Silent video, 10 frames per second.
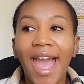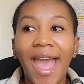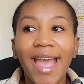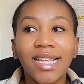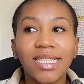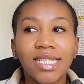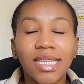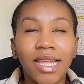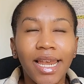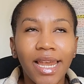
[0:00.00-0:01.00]
And
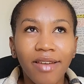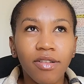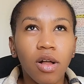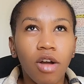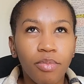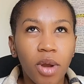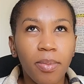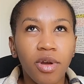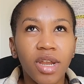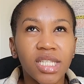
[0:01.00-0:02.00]
the level of
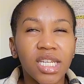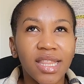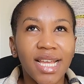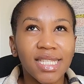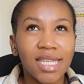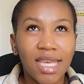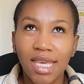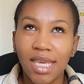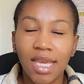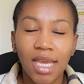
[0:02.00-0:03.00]
preparation that's
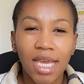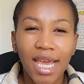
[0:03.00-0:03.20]
key